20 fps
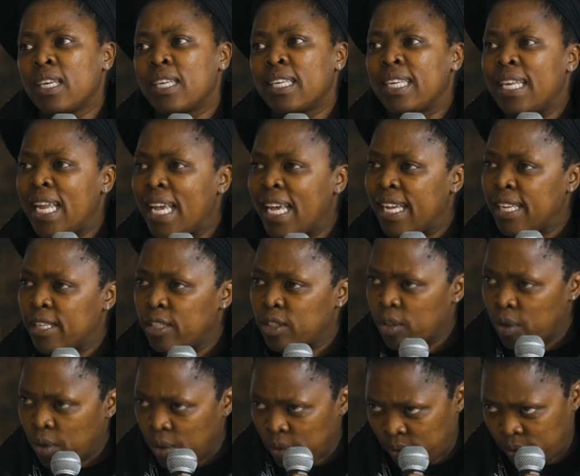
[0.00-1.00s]
learn,
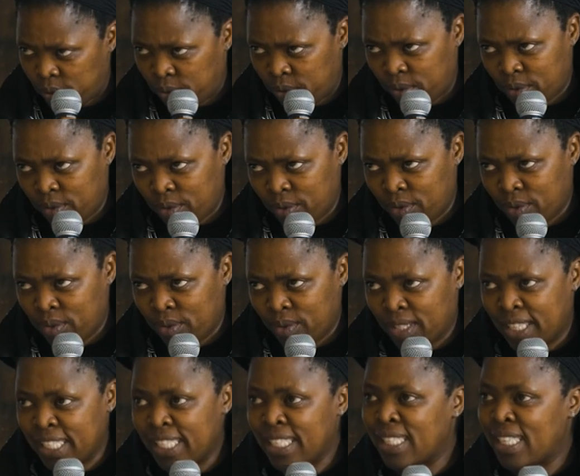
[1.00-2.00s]

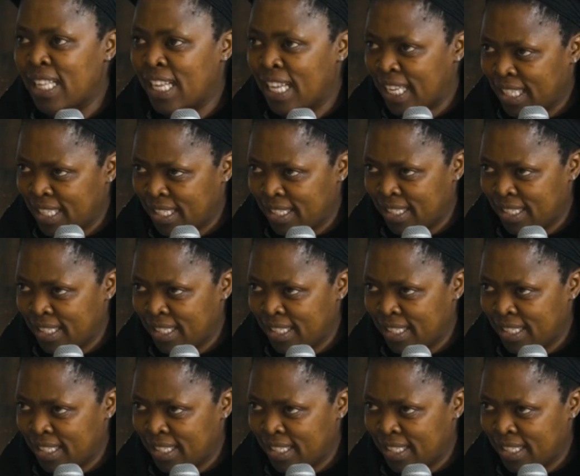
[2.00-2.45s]
this thing.